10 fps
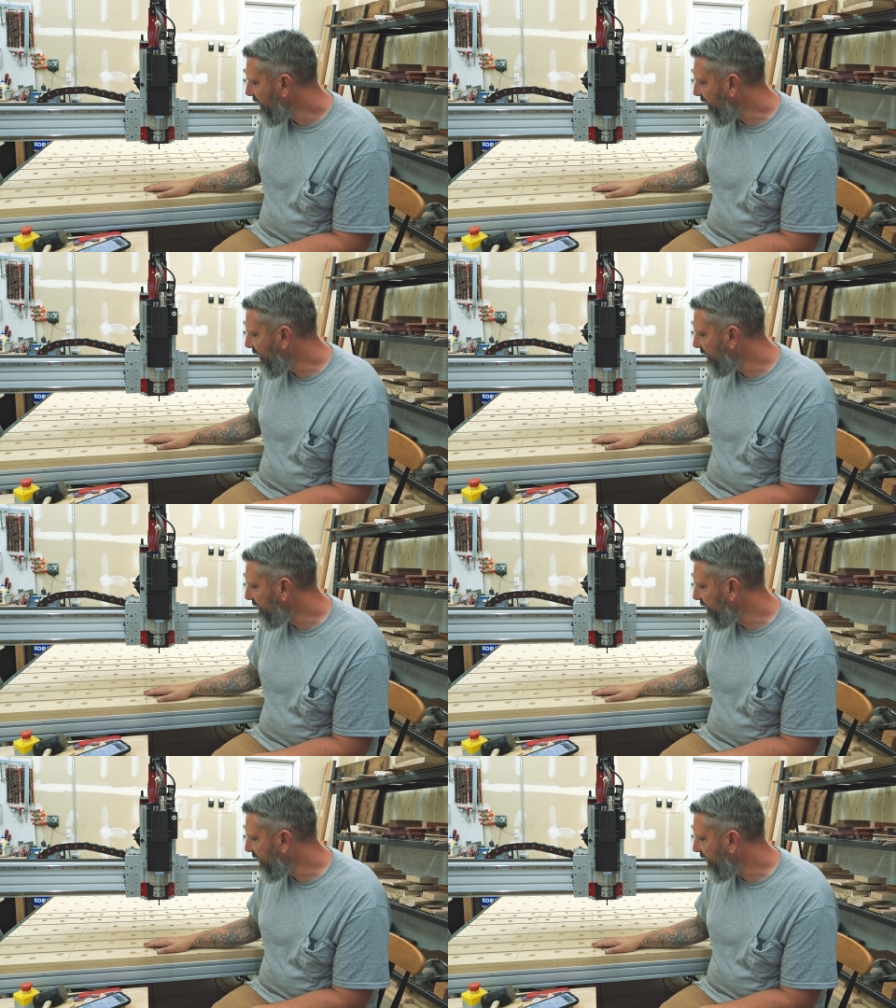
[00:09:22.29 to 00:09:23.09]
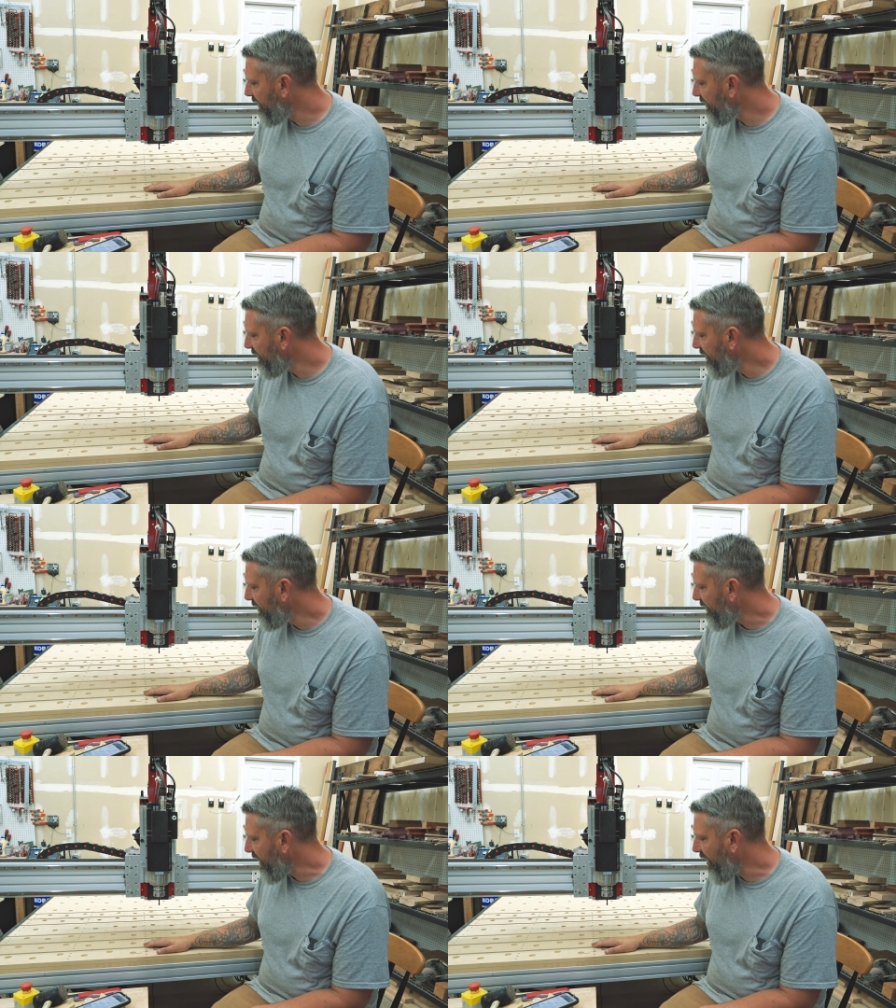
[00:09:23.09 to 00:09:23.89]
and uh,
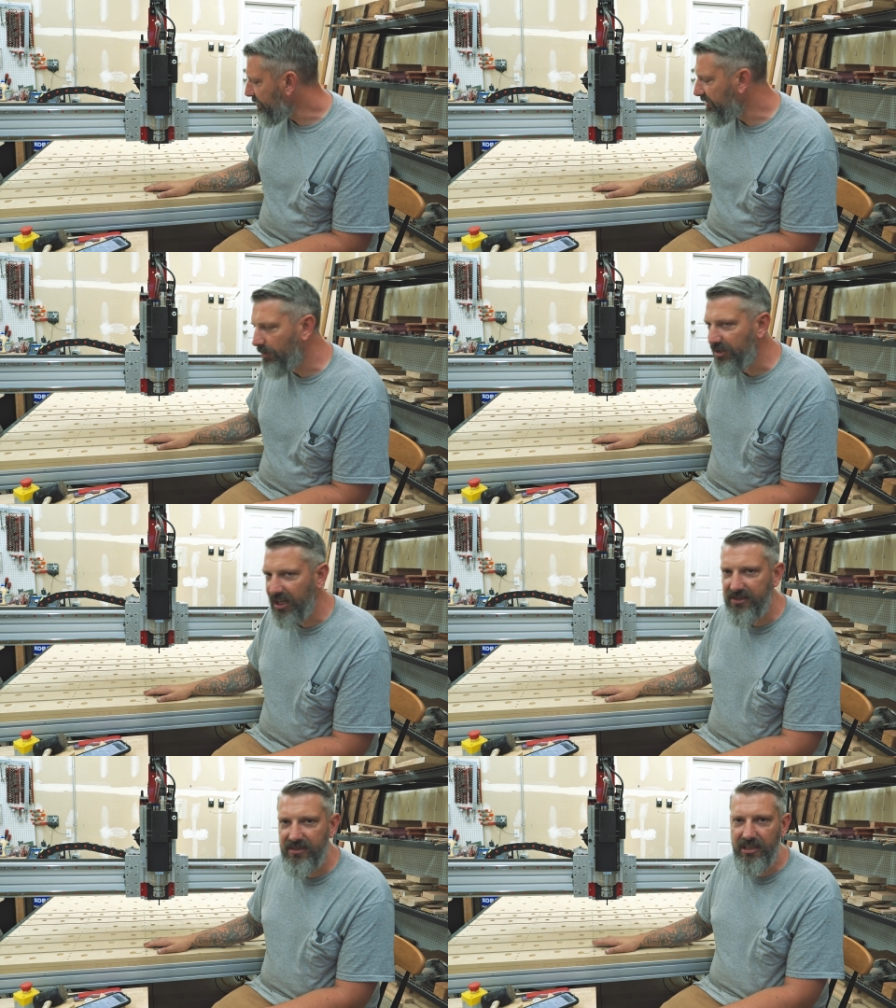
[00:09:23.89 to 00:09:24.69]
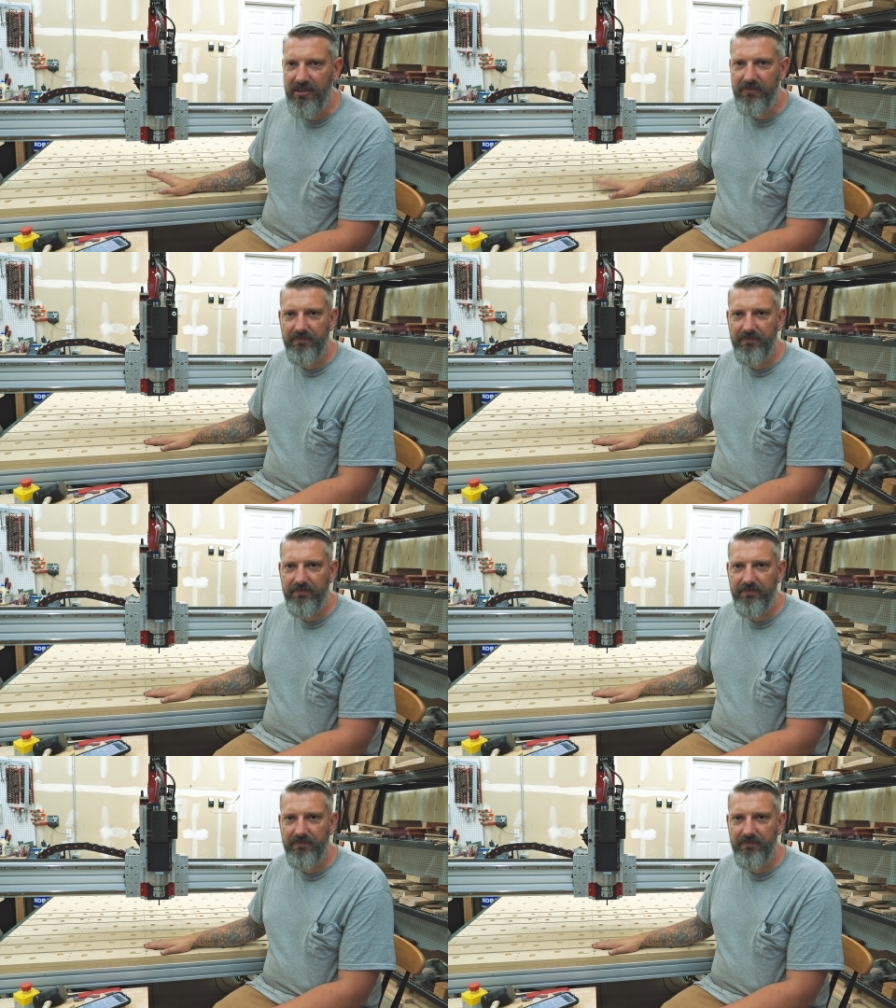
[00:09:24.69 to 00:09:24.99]
yeah we'll see what you guys think